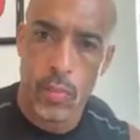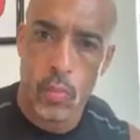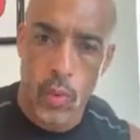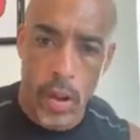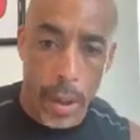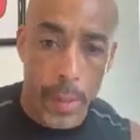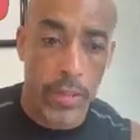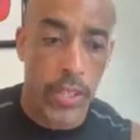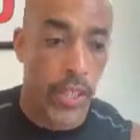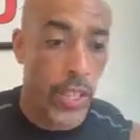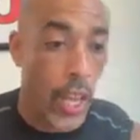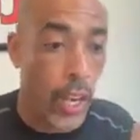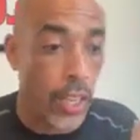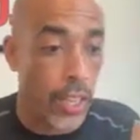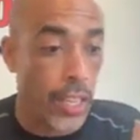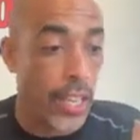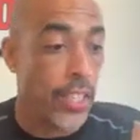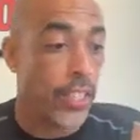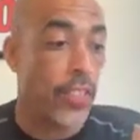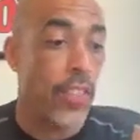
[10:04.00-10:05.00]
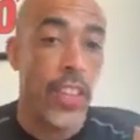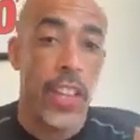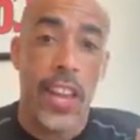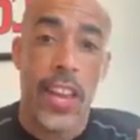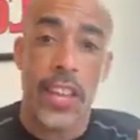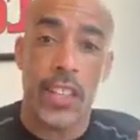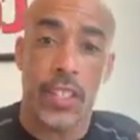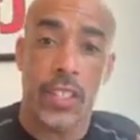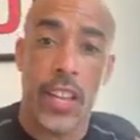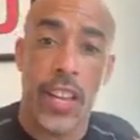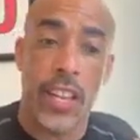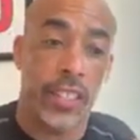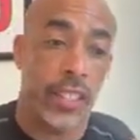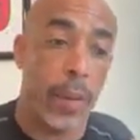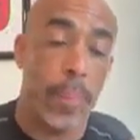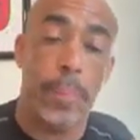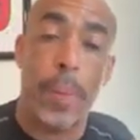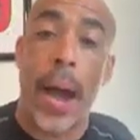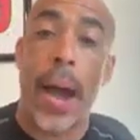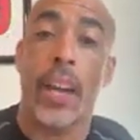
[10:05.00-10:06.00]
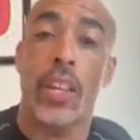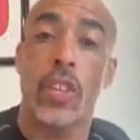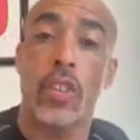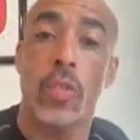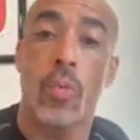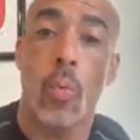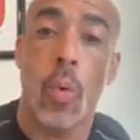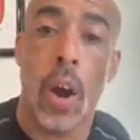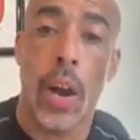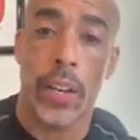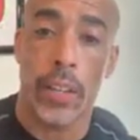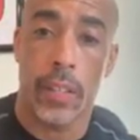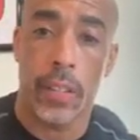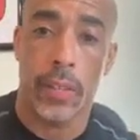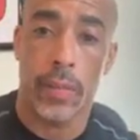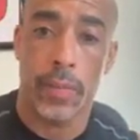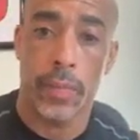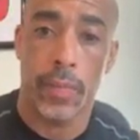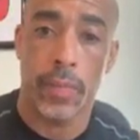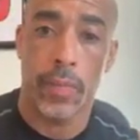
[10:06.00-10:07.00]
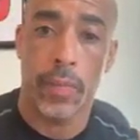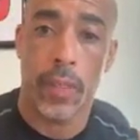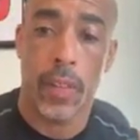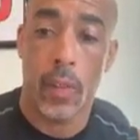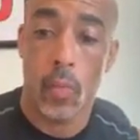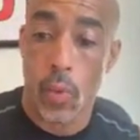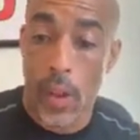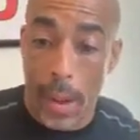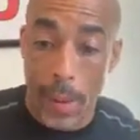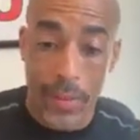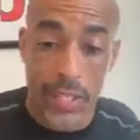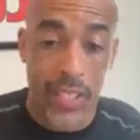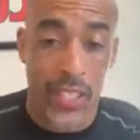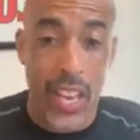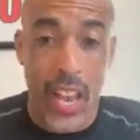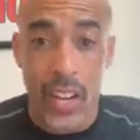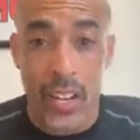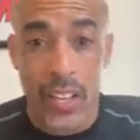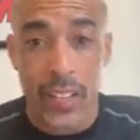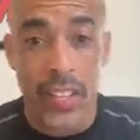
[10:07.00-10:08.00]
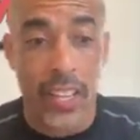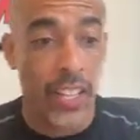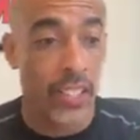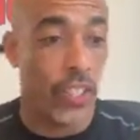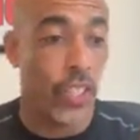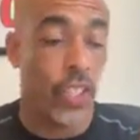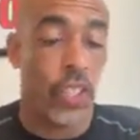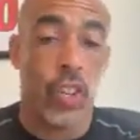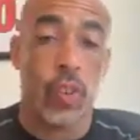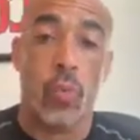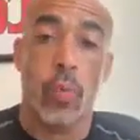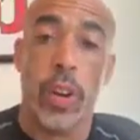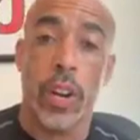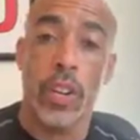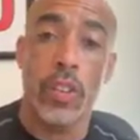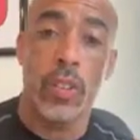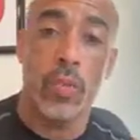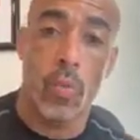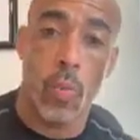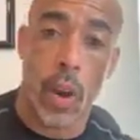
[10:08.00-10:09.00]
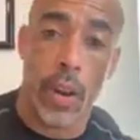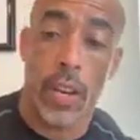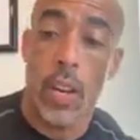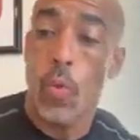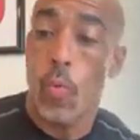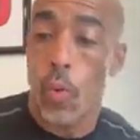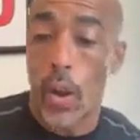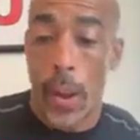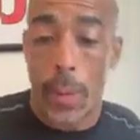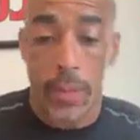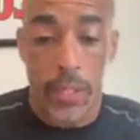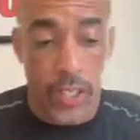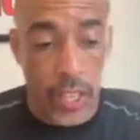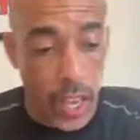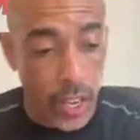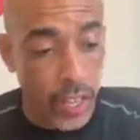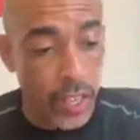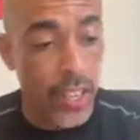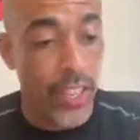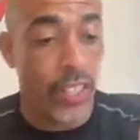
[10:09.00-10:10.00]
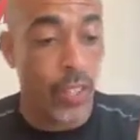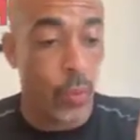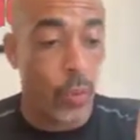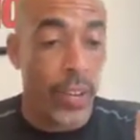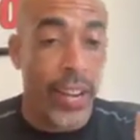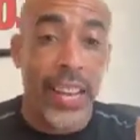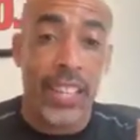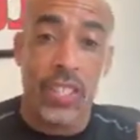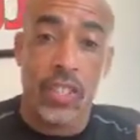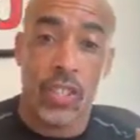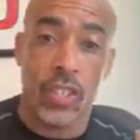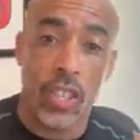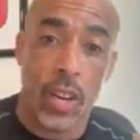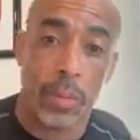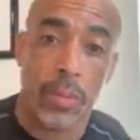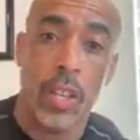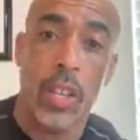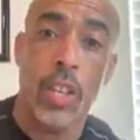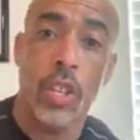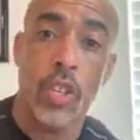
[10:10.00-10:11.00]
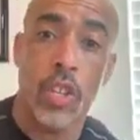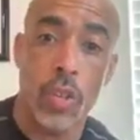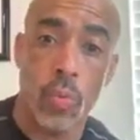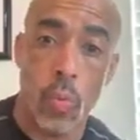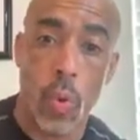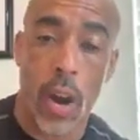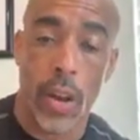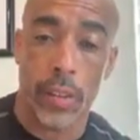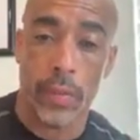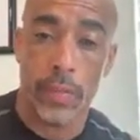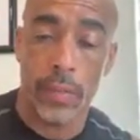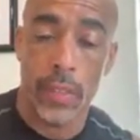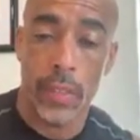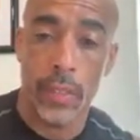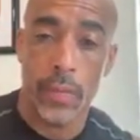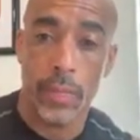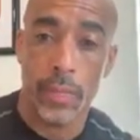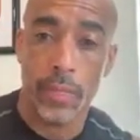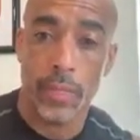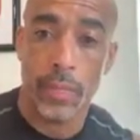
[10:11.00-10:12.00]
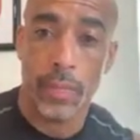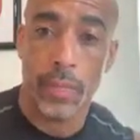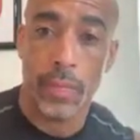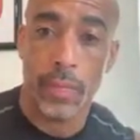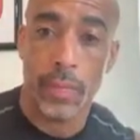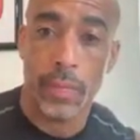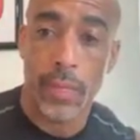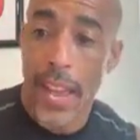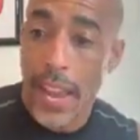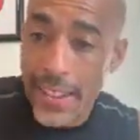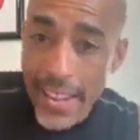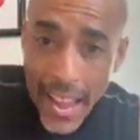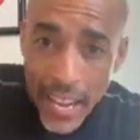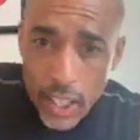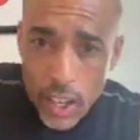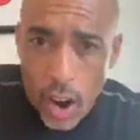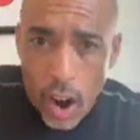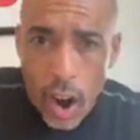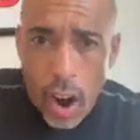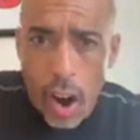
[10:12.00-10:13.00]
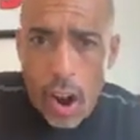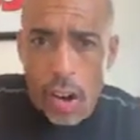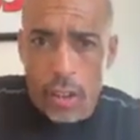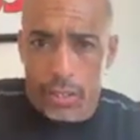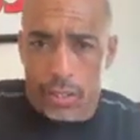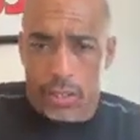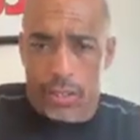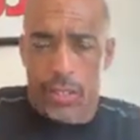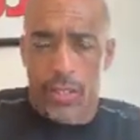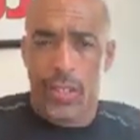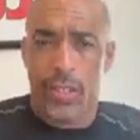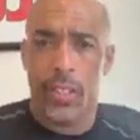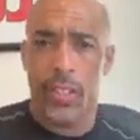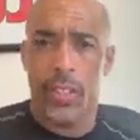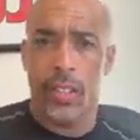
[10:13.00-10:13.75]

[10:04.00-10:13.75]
What I'm selling is the body you want. What I'm selling is the career you want. What I'm selling is the relationships you want. And that cost.